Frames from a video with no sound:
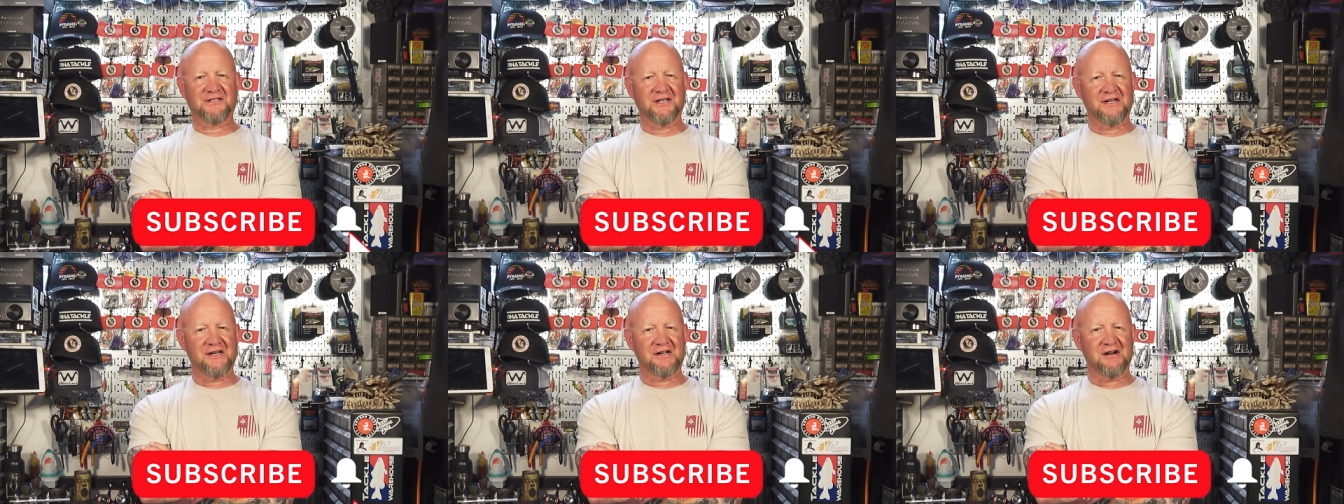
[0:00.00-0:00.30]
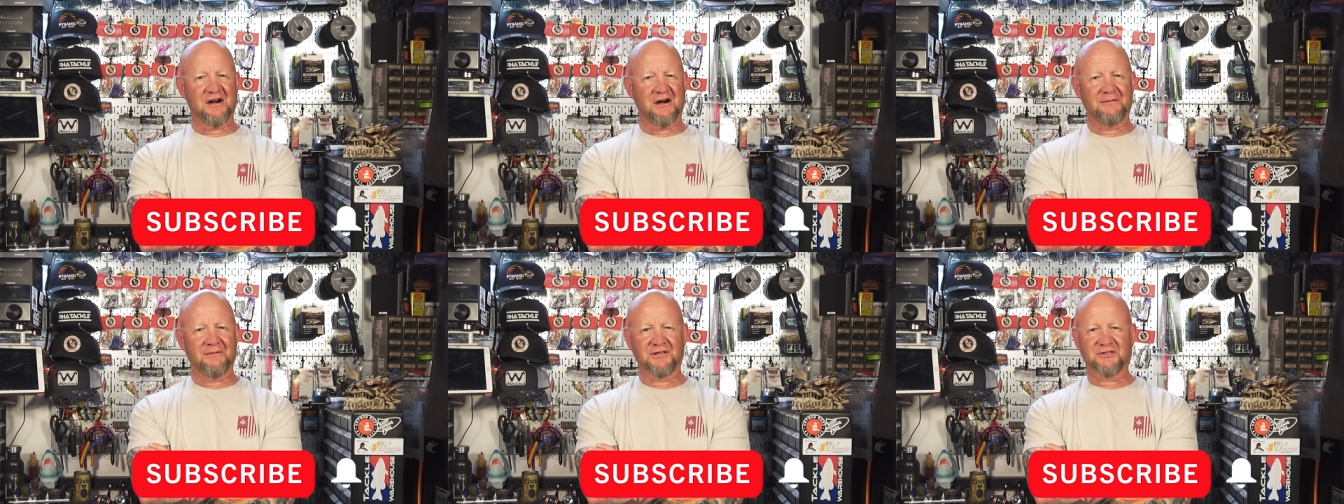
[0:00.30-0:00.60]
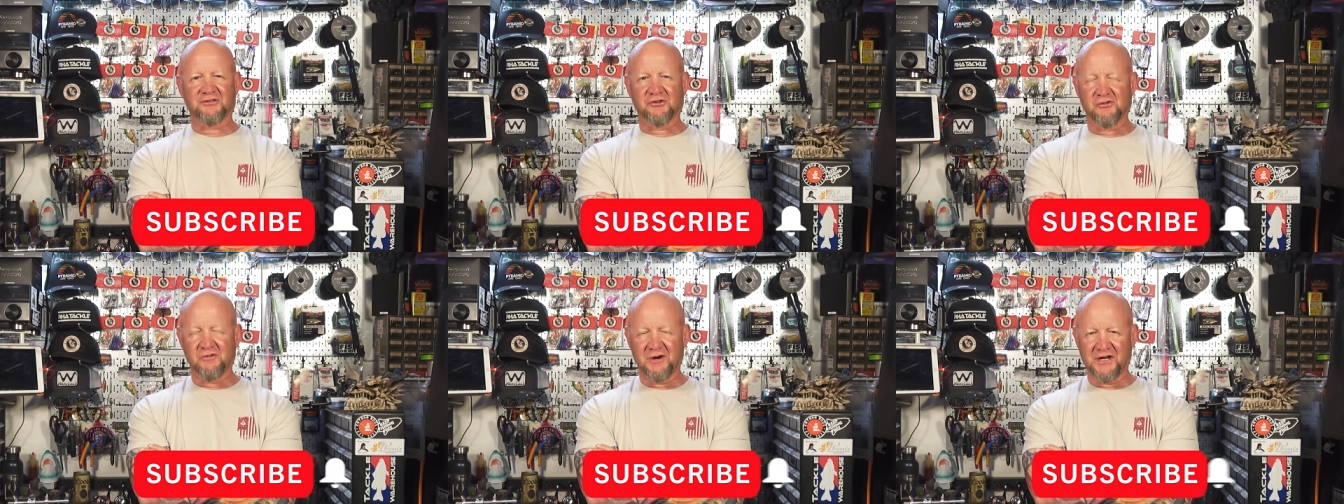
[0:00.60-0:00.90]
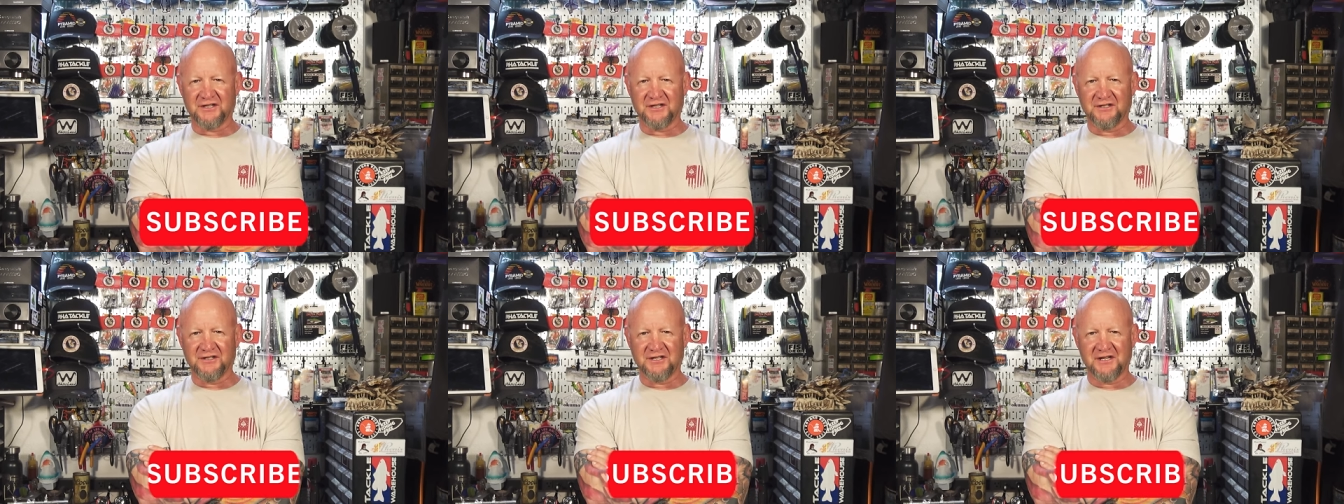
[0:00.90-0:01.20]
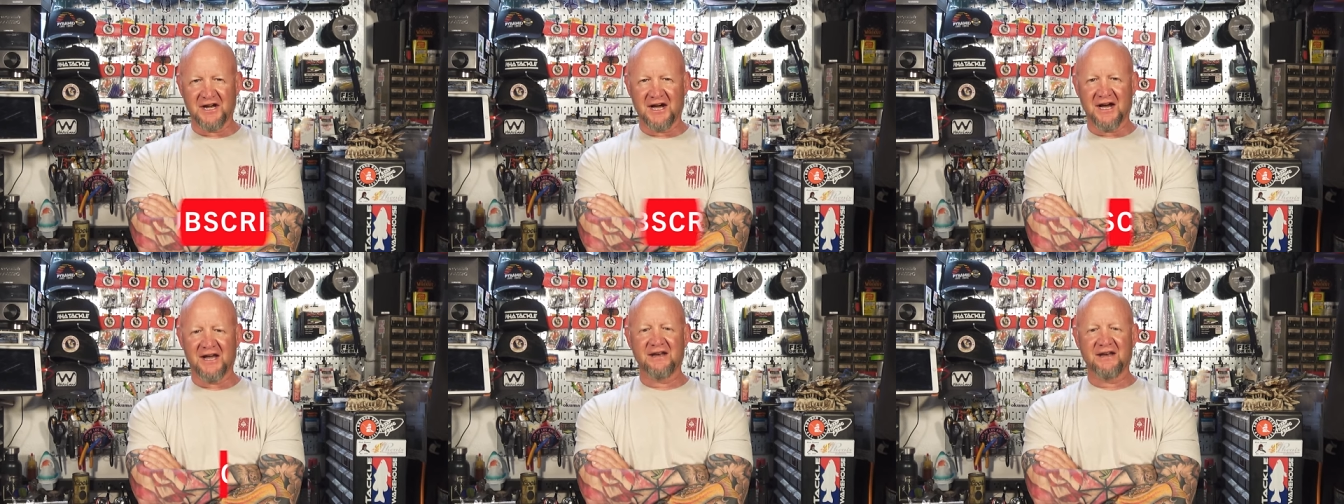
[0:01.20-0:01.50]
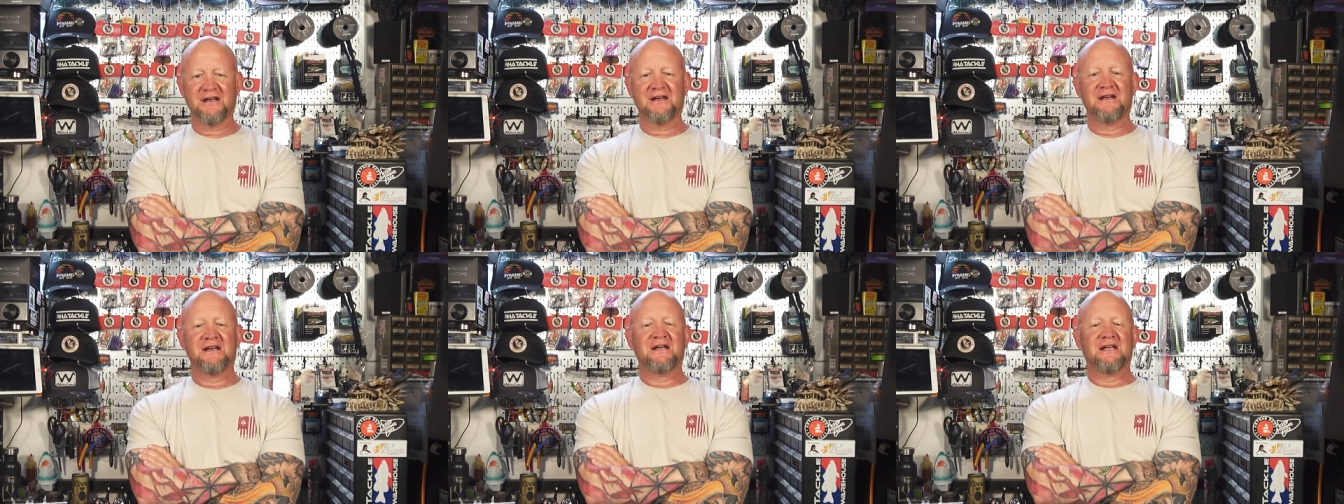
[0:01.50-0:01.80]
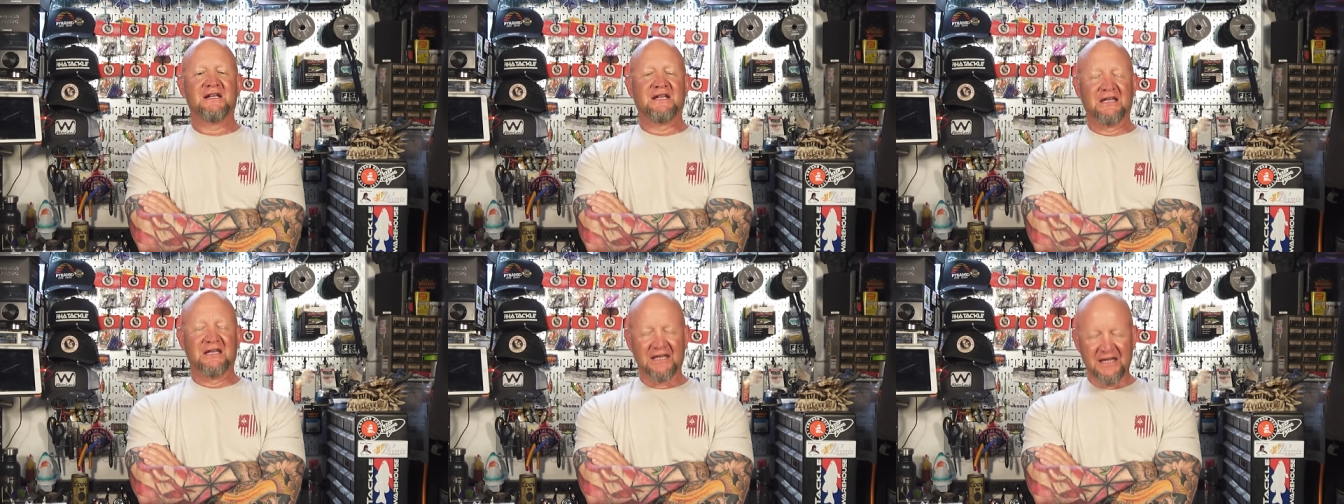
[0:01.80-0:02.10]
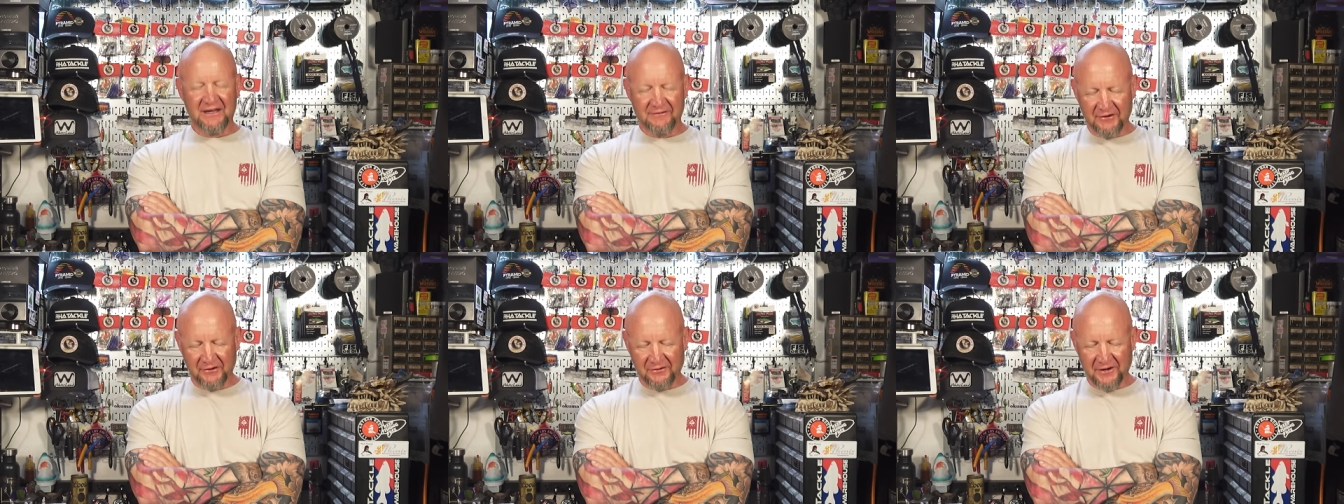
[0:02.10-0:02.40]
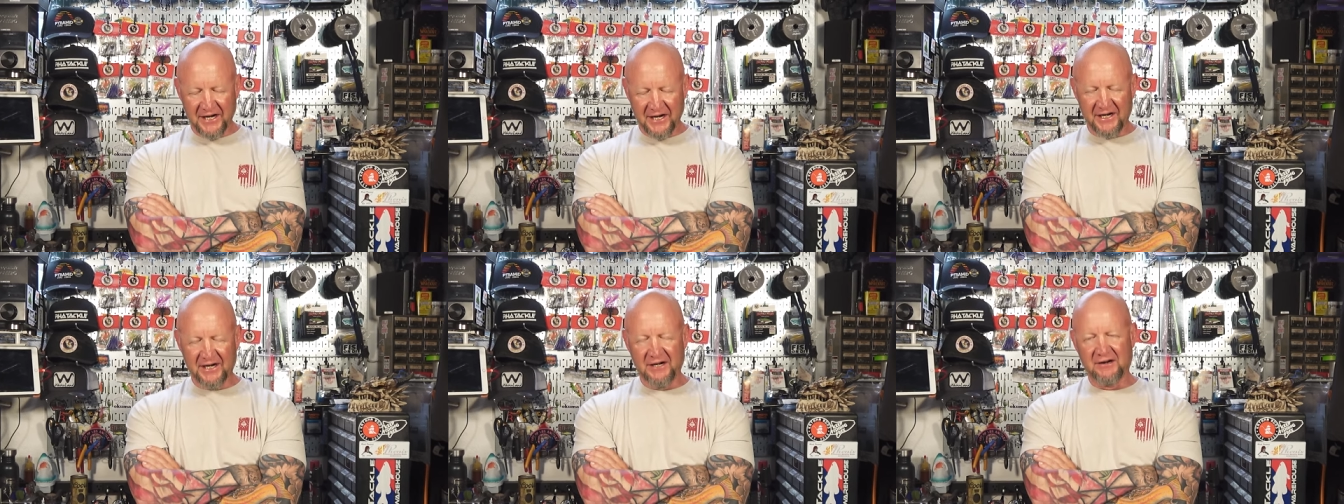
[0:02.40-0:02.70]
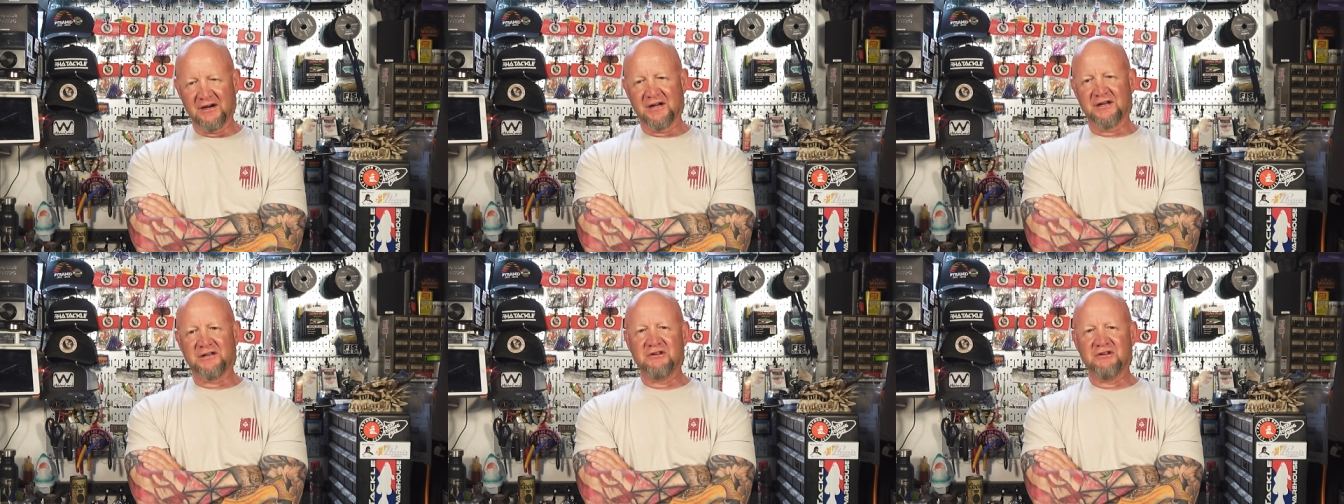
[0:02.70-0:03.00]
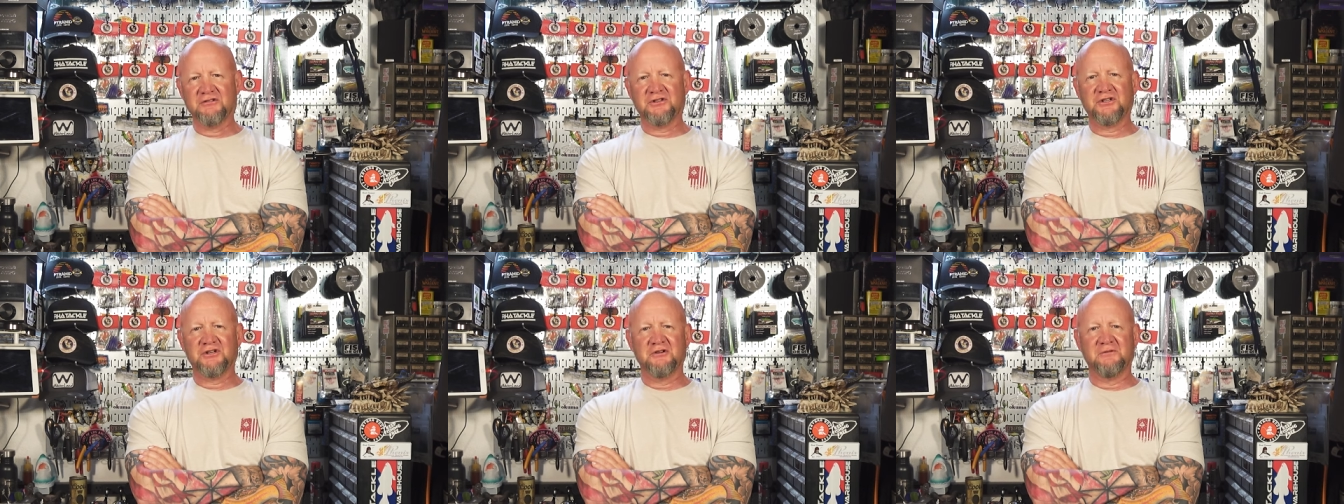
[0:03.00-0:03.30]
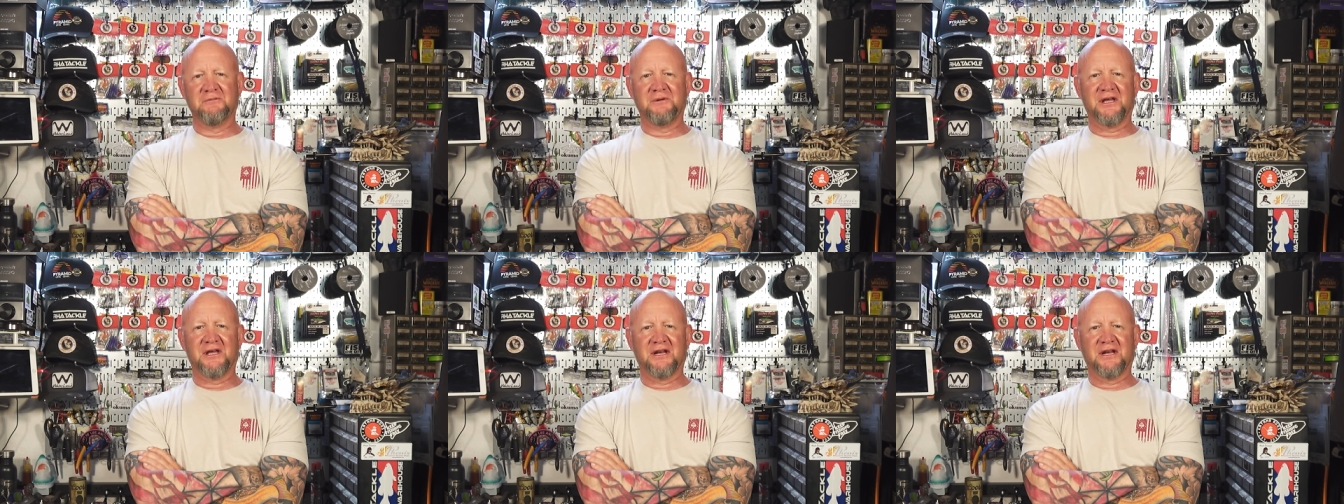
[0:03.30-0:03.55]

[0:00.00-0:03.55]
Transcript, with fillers: Any comments or questions you got, leave it right here on YouTube,